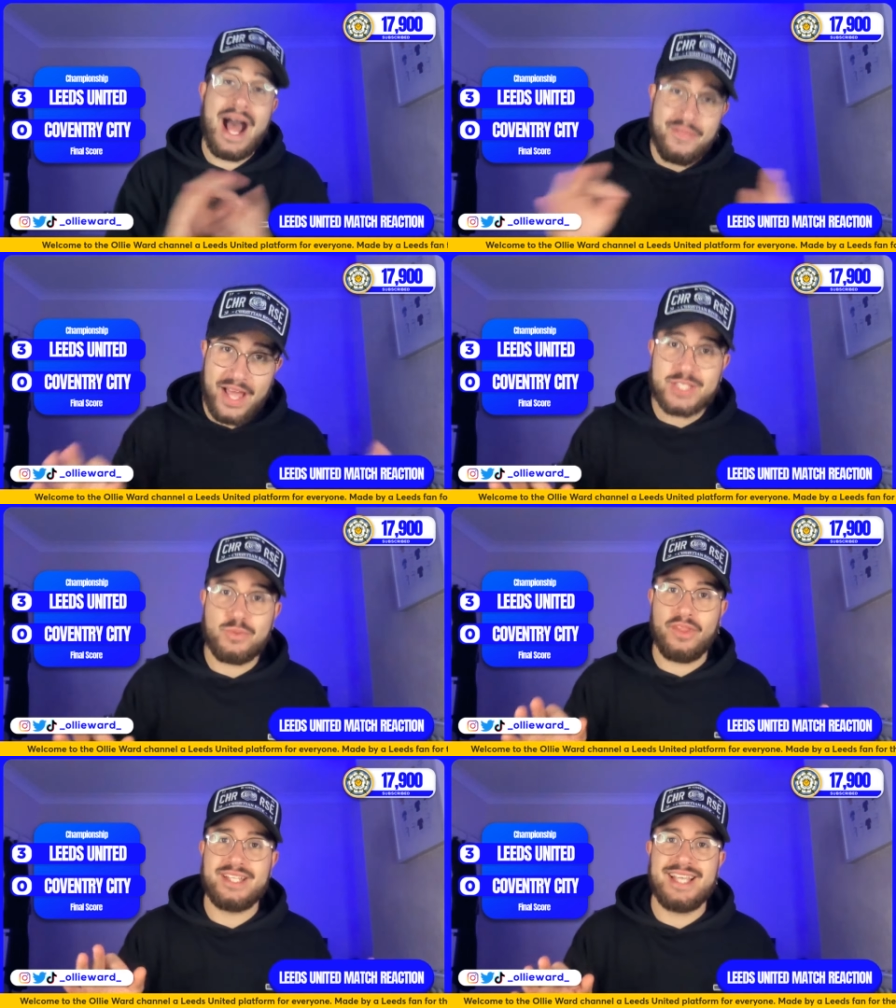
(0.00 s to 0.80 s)
And that's
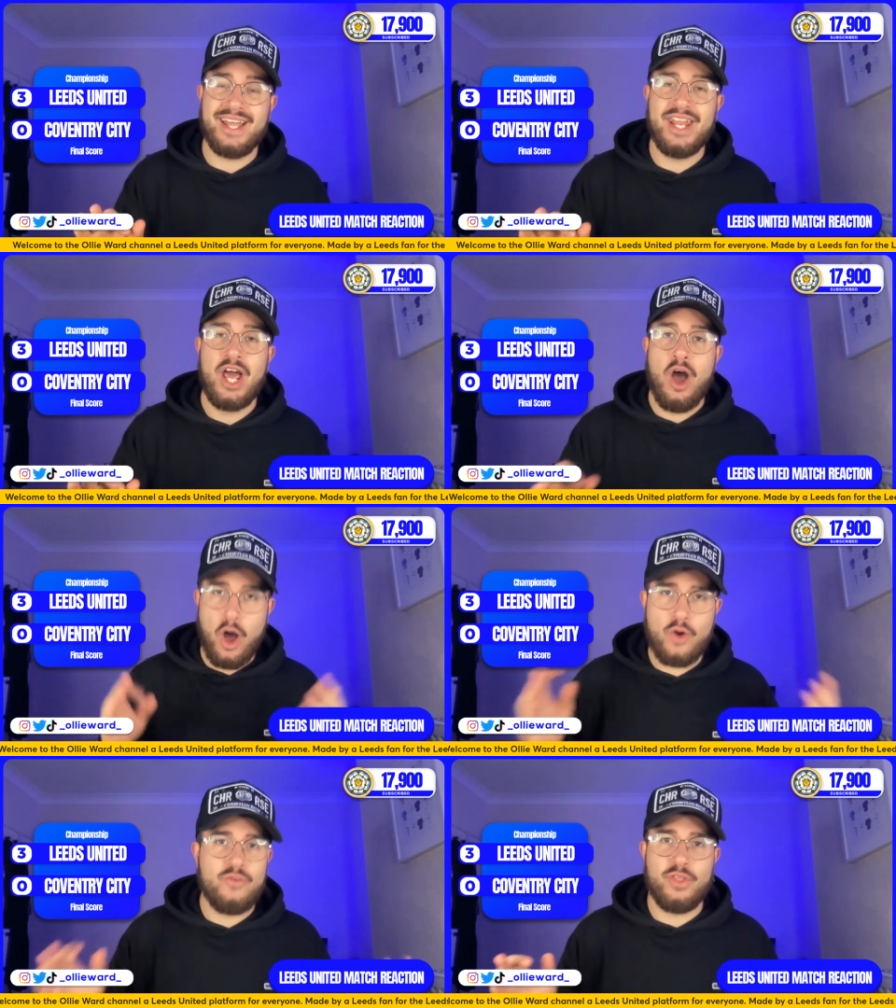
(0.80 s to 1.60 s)
what they've done
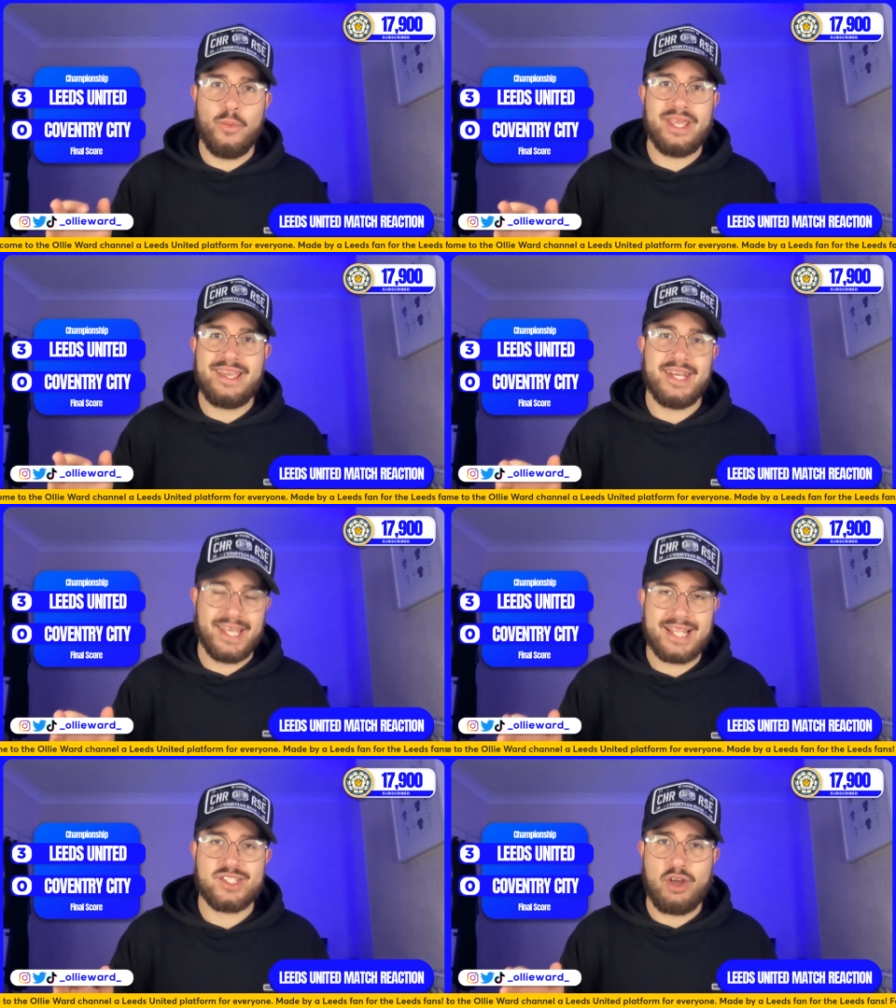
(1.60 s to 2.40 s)
over the weekend
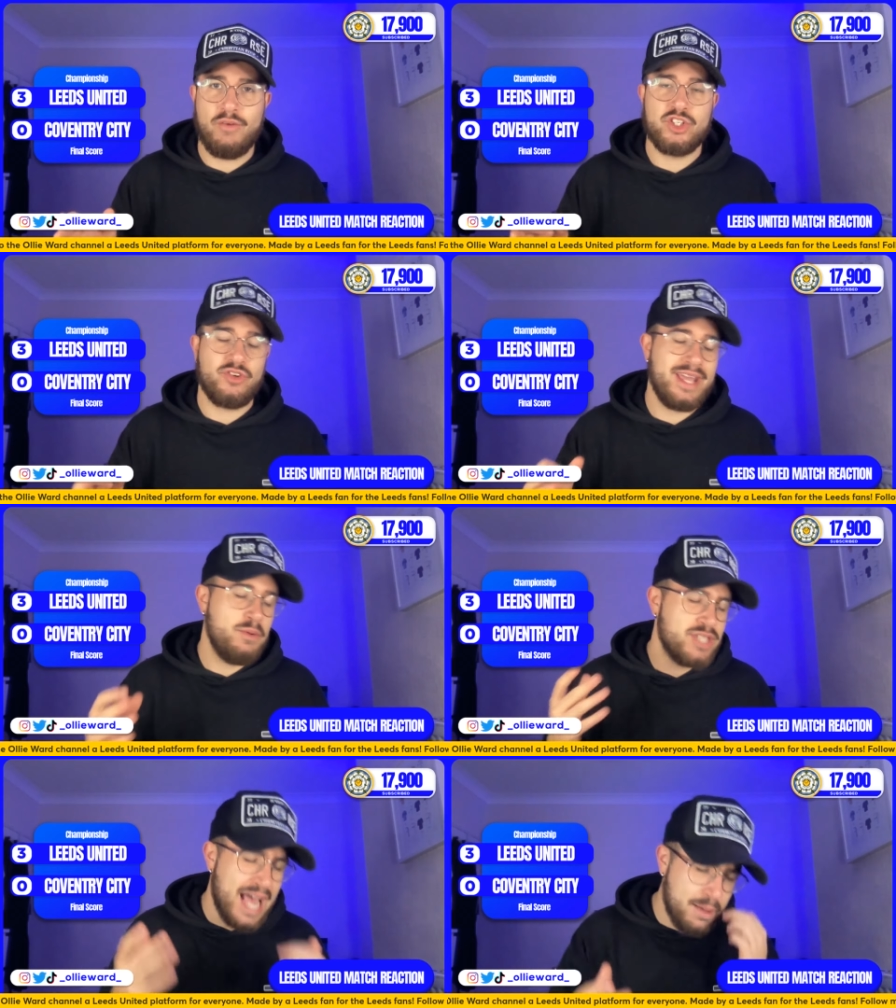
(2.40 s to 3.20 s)
against Coventry. It
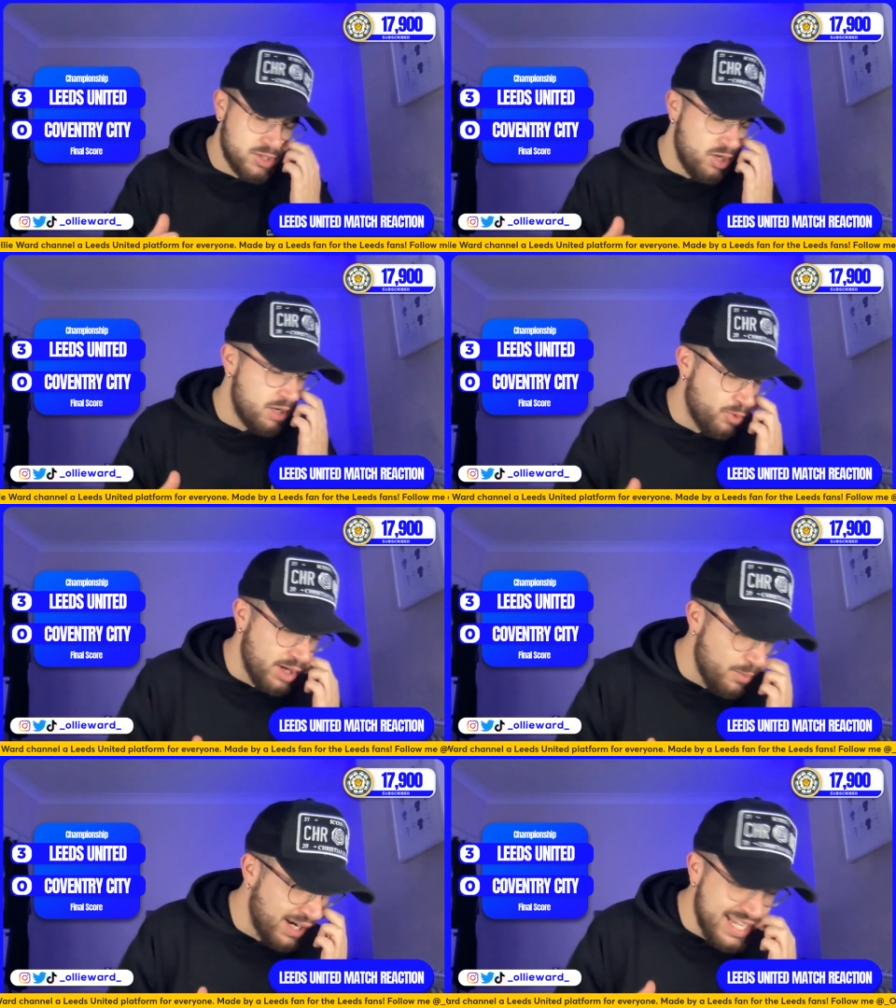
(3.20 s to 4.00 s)
was absolutely
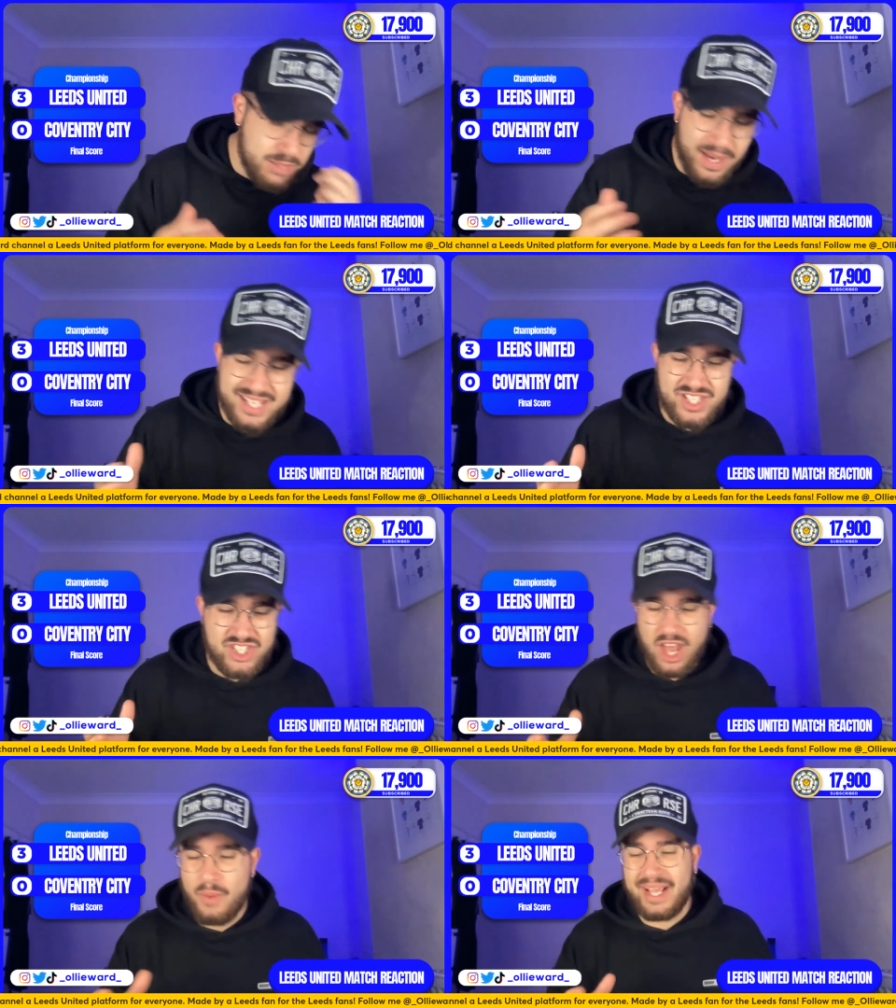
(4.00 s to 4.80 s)
brilliant. When Leeds play
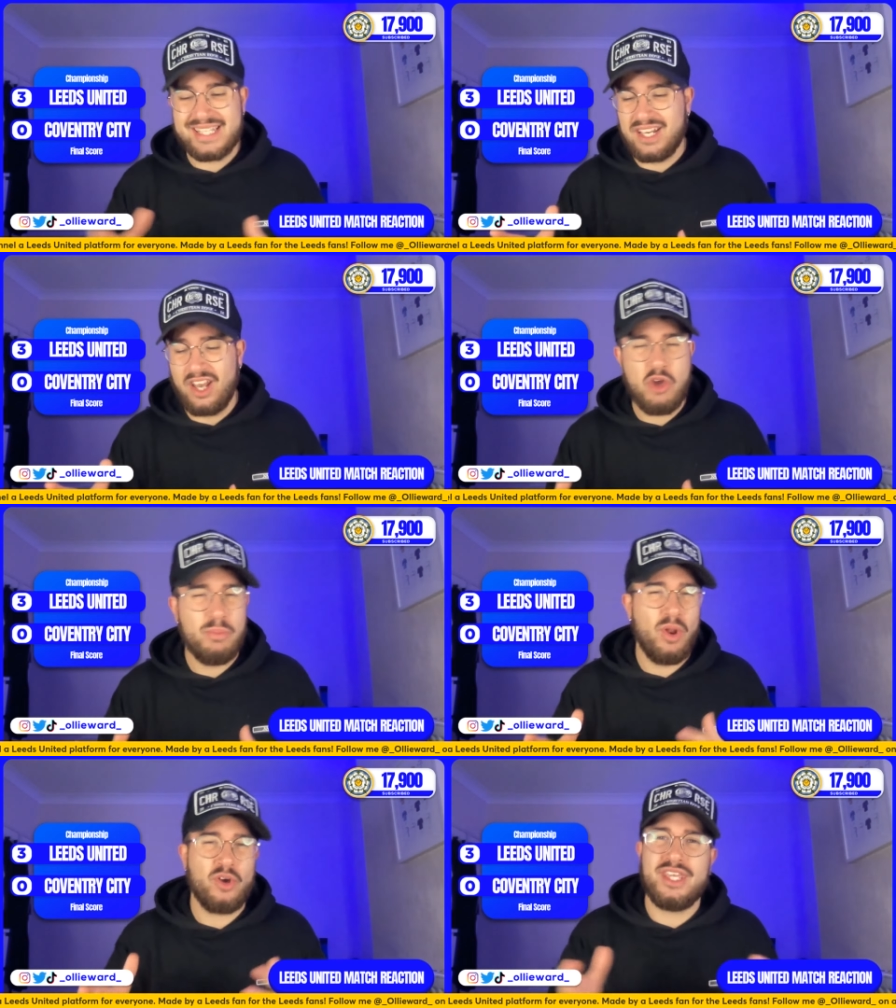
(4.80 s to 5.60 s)
slow against a low
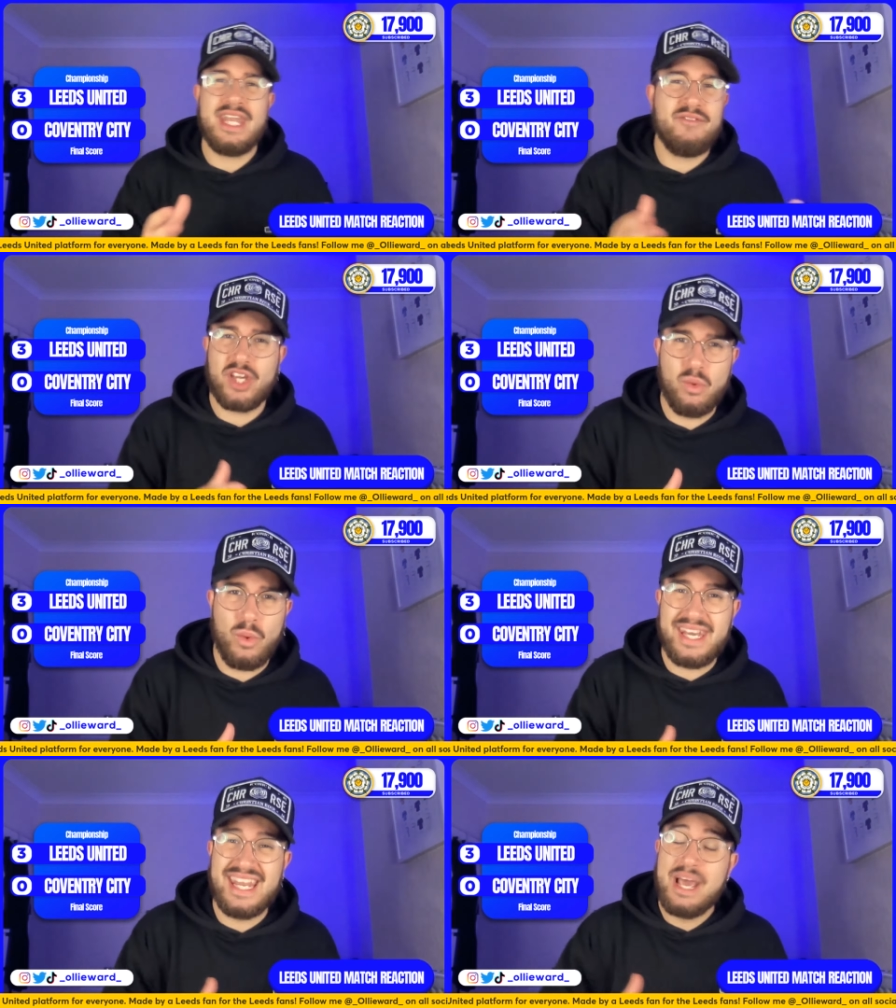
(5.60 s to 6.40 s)
block, you're never going to
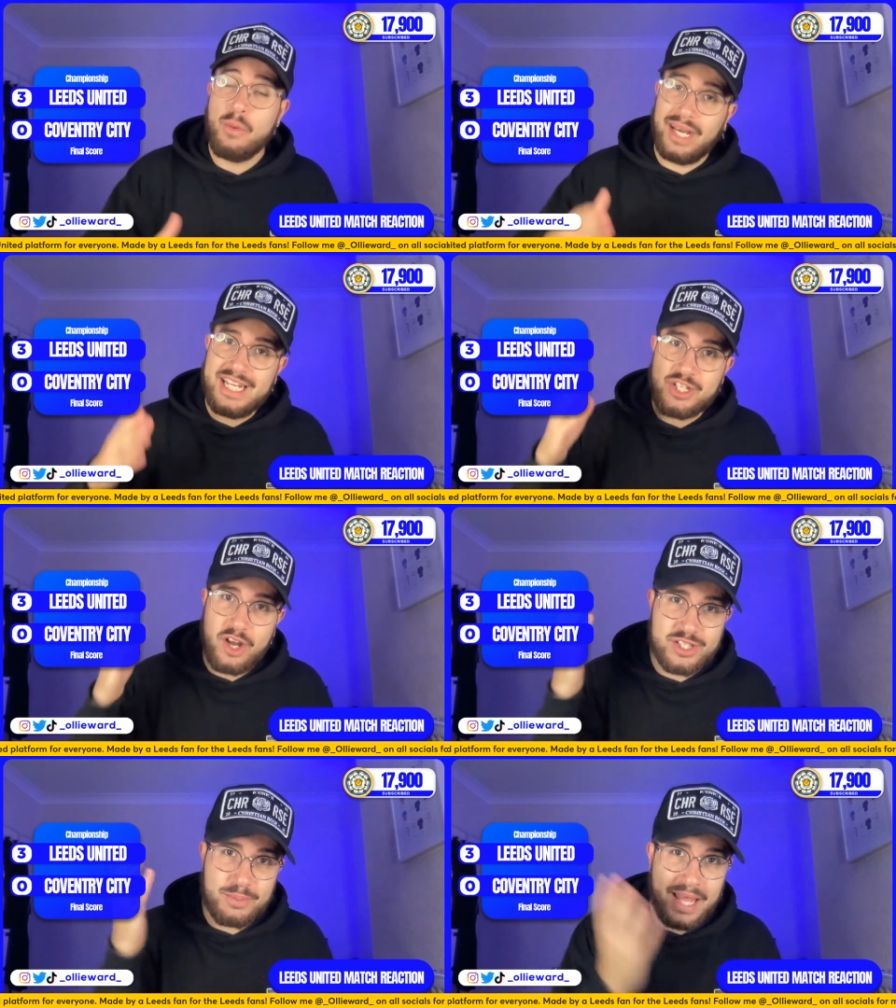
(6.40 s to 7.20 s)
win. When Leeds
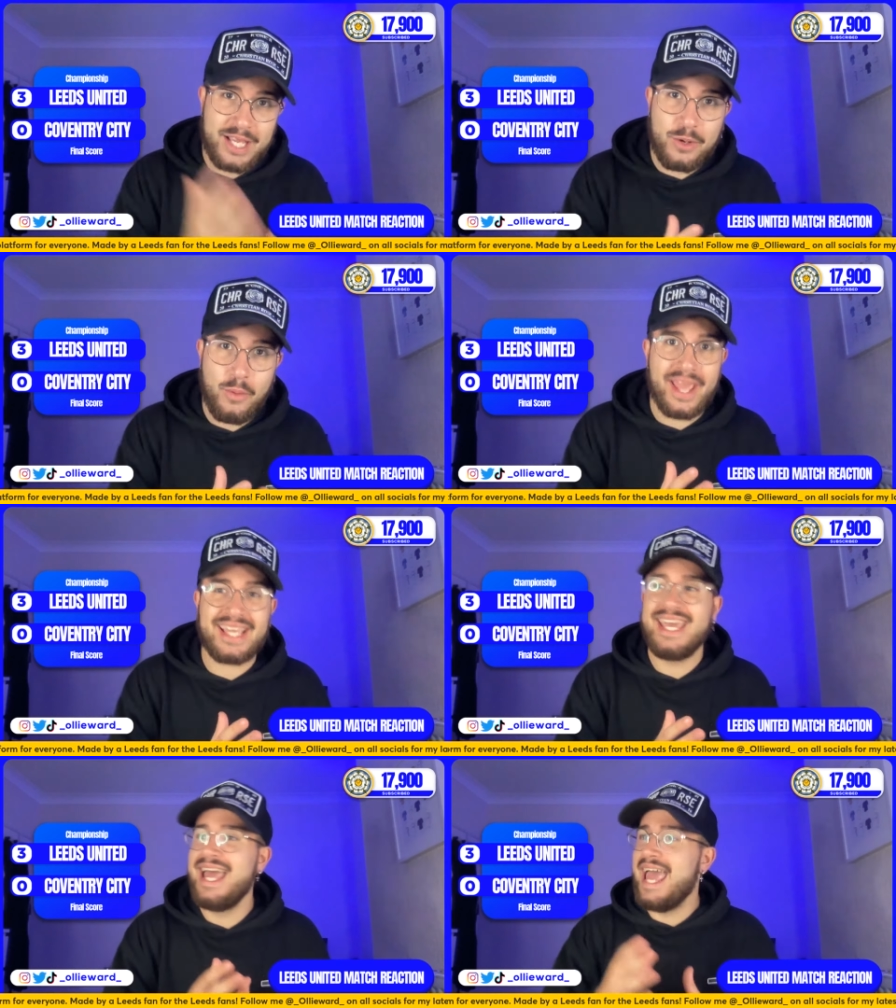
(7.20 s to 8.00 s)
United play
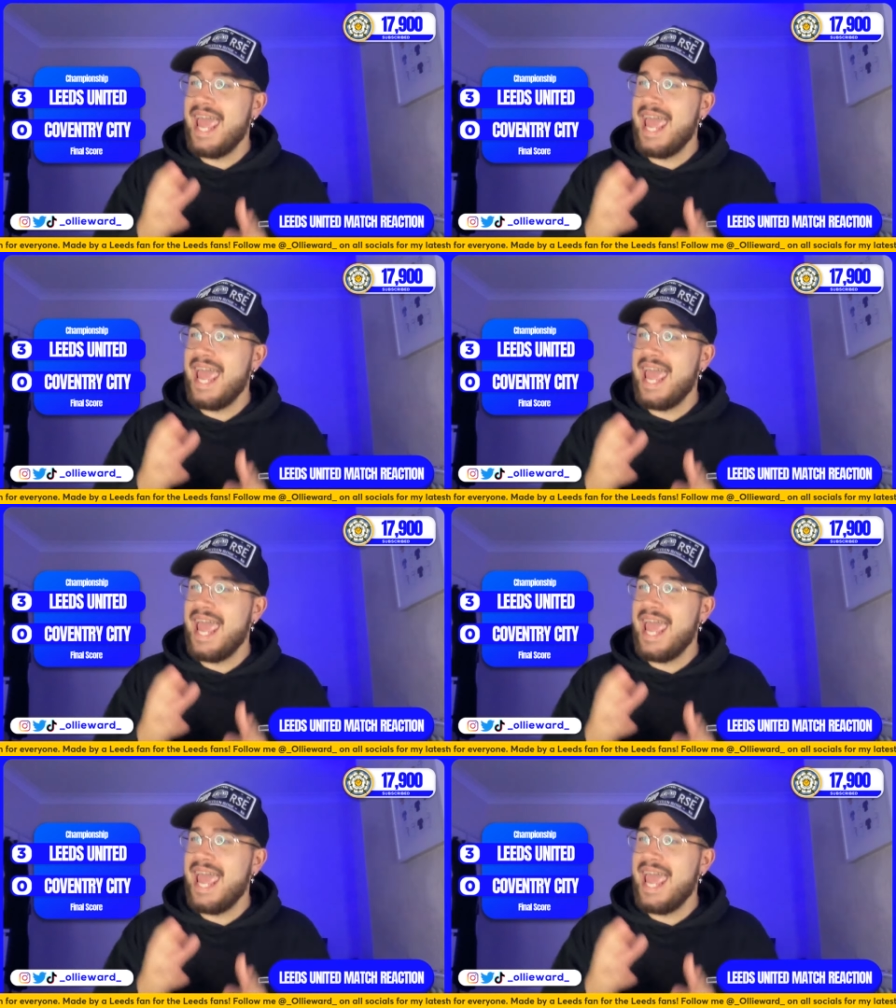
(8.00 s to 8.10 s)
quick,